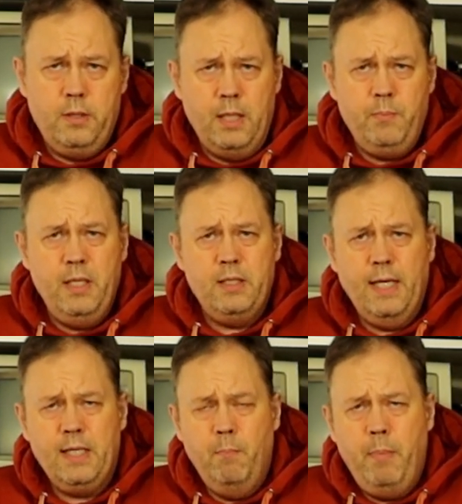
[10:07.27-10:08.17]
That means
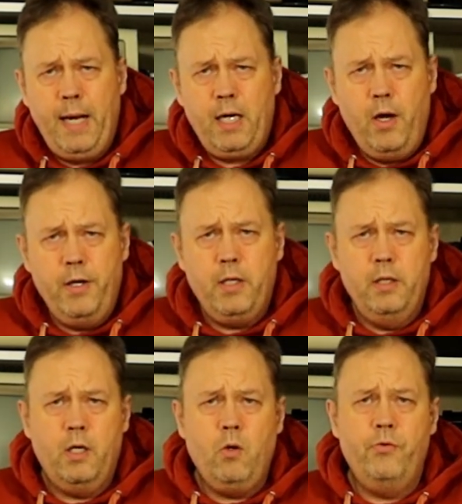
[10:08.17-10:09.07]
that the backlight
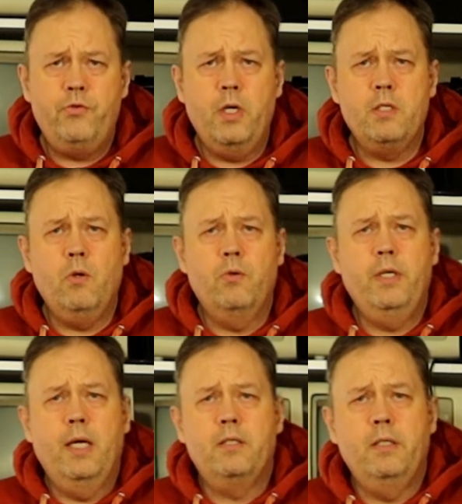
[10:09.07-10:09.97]
and the contrast on
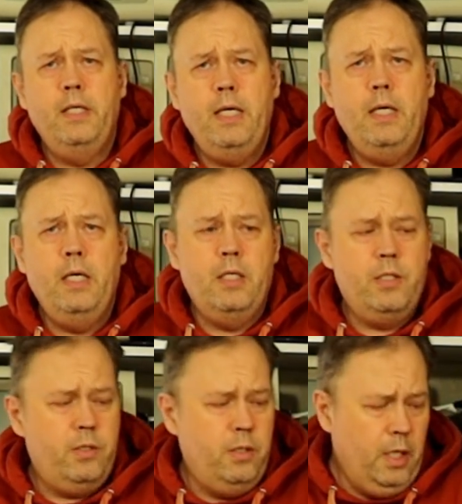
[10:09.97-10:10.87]
the LCD
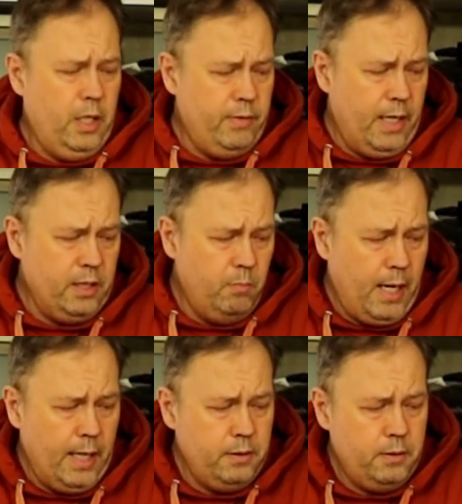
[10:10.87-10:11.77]
is rather
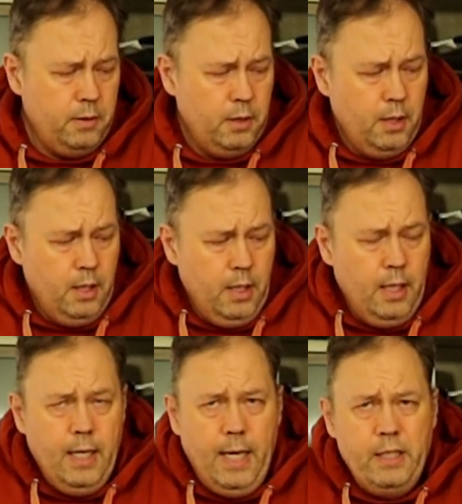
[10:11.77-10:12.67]
bad.
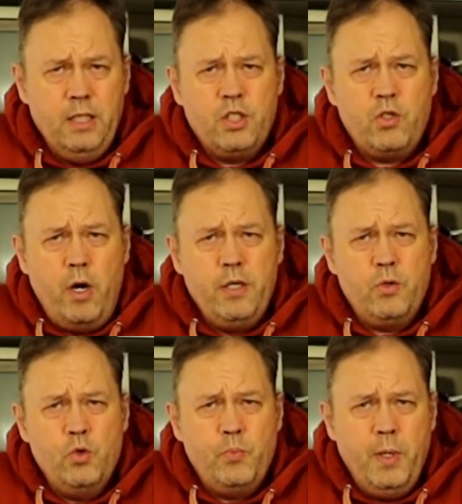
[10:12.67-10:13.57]
And it tries
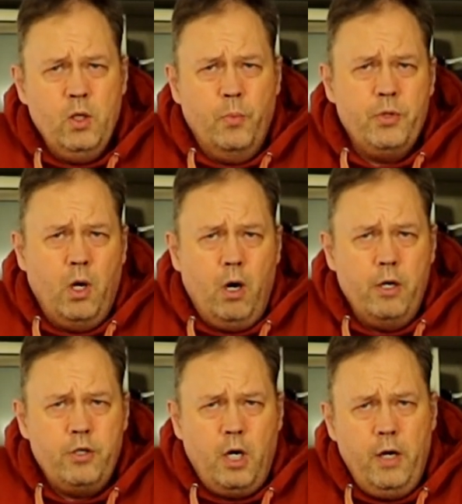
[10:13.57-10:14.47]
to spin up the
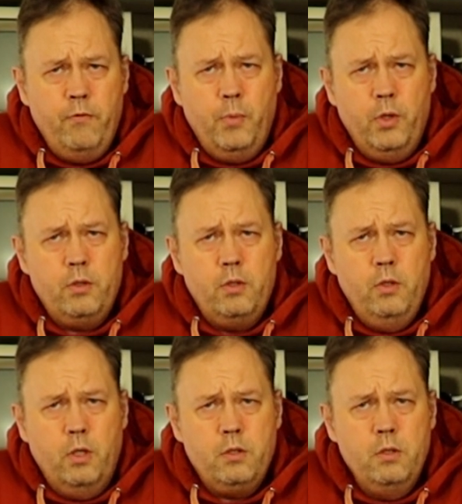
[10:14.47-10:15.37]
hard drive but
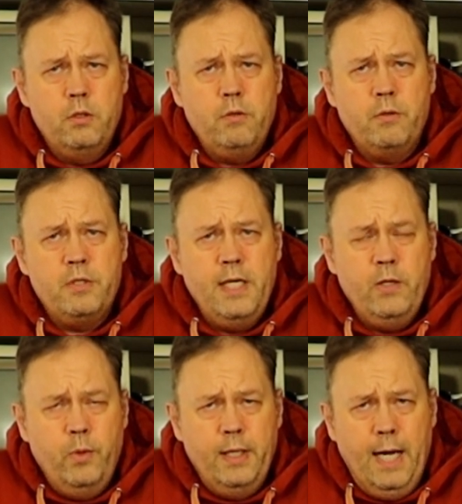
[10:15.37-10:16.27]
doesn't
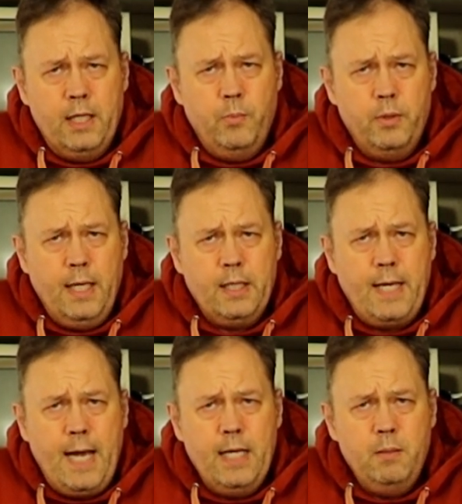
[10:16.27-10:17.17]
succeed with that. But that
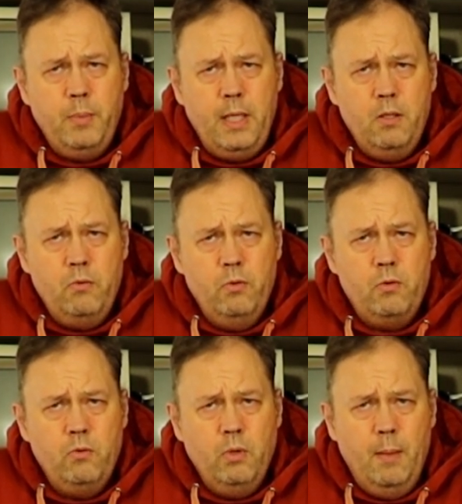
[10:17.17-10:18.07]
can be due
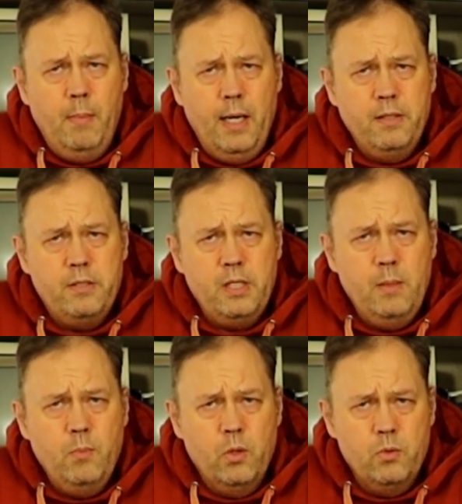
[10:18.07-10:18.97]
to a bad
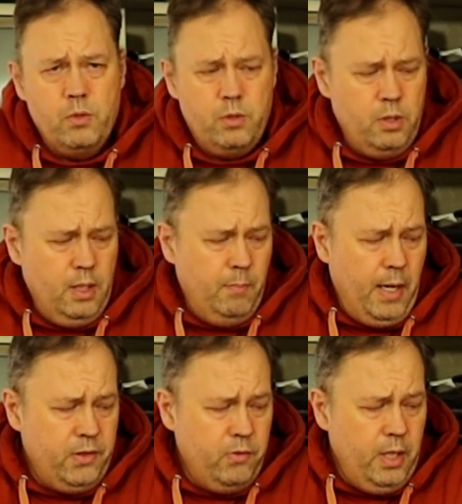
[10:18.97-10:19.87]
CMOS
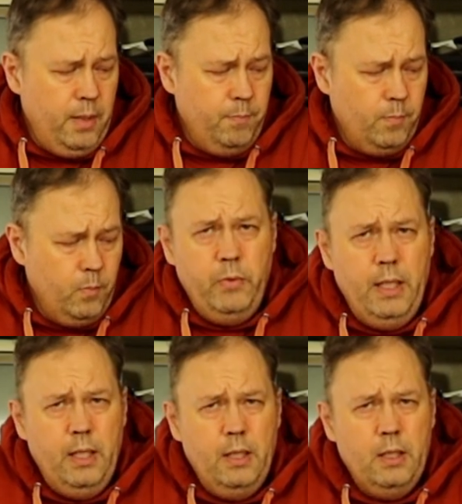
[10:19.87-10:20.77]
battery.
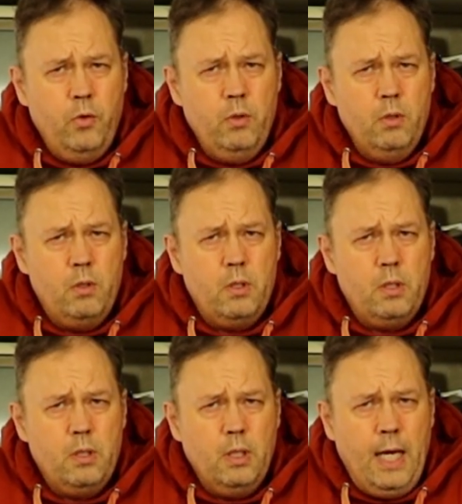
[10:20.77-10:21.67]
We couldn't
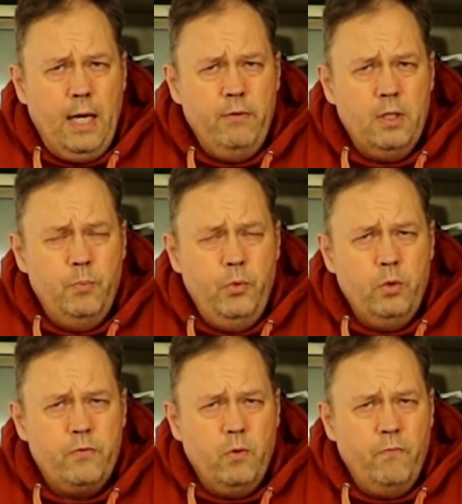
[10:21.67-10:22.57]
have it
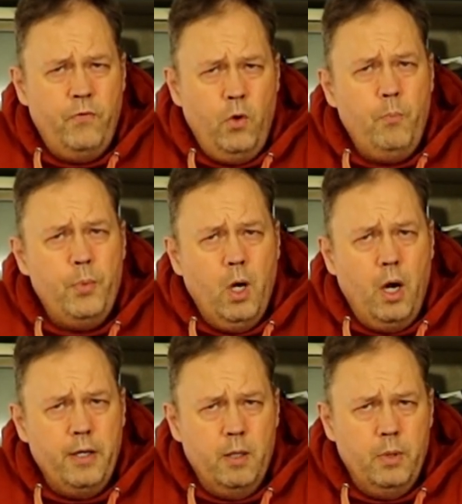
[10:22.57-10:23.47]
boot from floppy
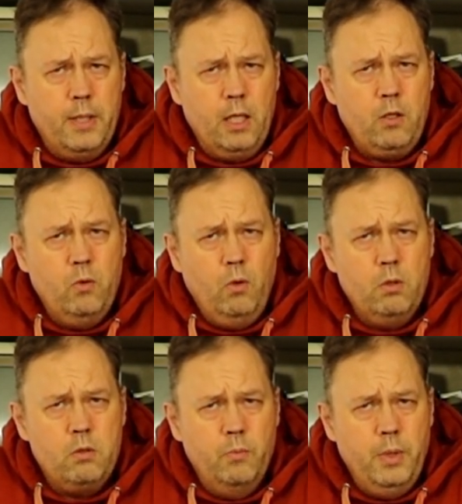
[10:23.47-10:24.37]
either, but that could
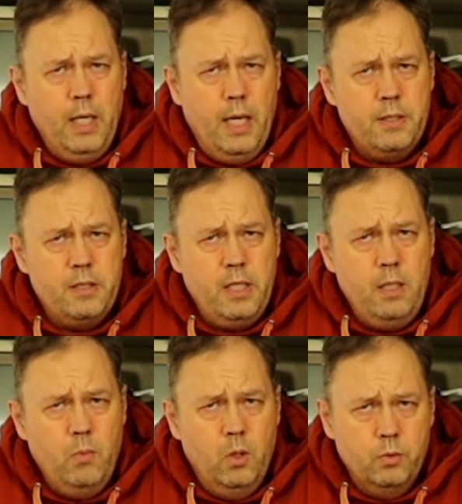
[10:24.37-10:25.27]
also be a
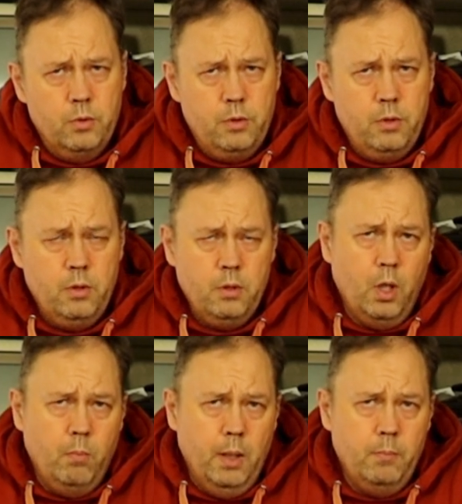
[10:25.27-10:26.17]
CMOS
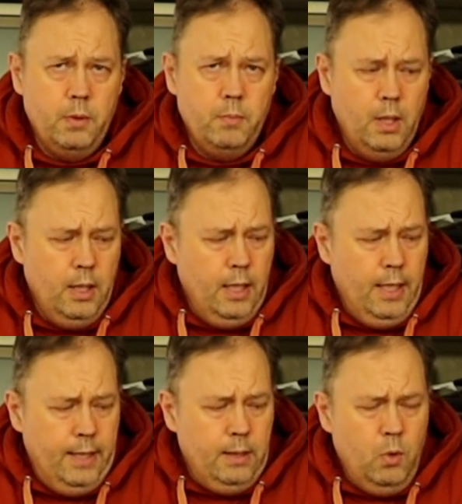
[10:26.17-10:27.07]
problem.
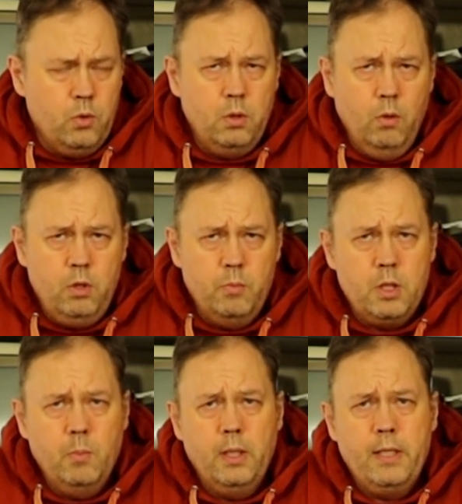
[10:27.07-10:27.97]
And the most
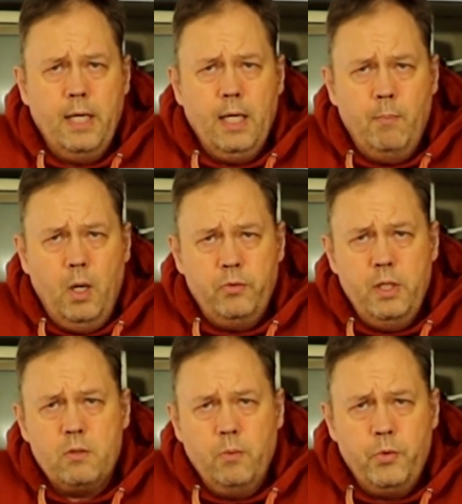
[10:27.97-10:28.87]
noticeable thing about
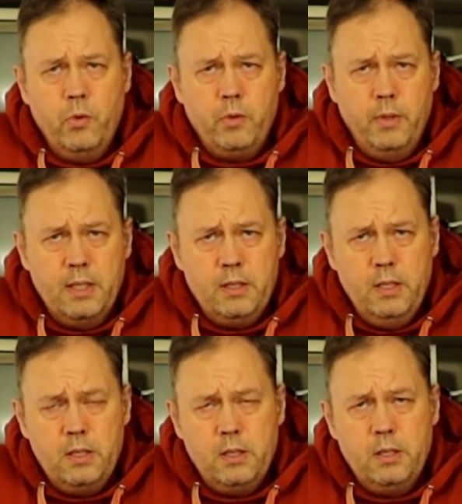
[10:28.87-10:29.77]
this computer, as
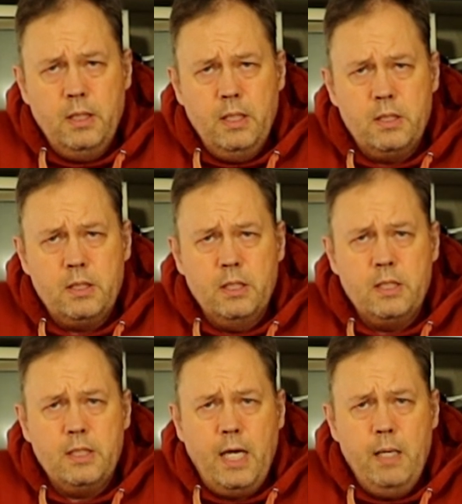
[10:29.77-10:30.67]
this is the
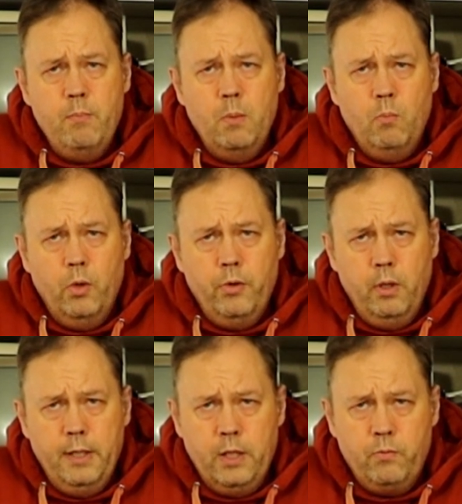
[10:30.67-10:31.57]
same
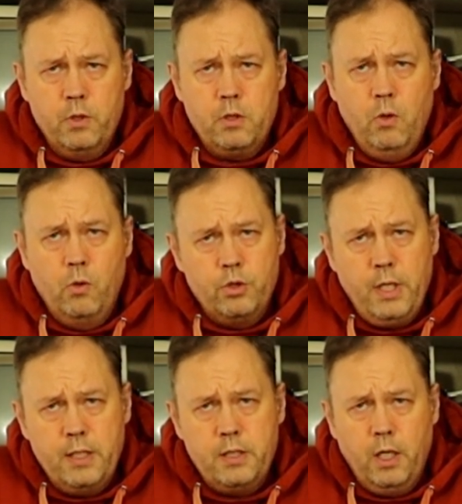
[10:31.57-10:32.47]
model that was launched
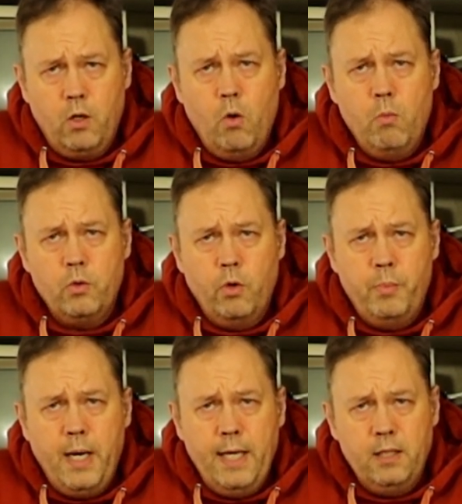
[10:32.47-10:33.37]
as the Commodore
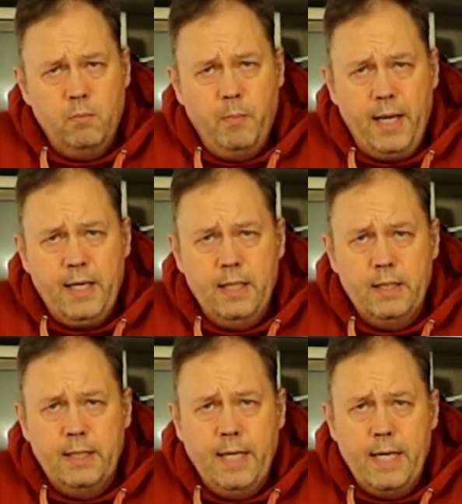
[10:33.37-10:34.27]
brand back
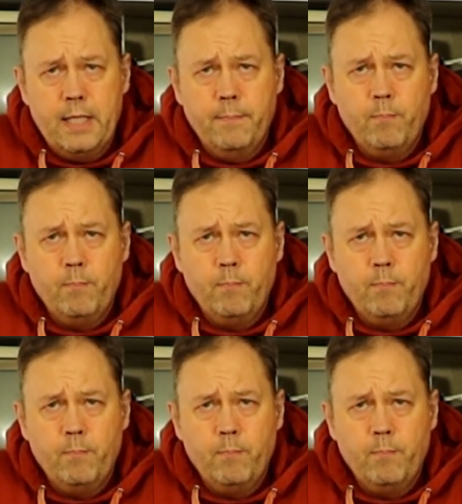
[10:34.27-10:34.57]
in the day.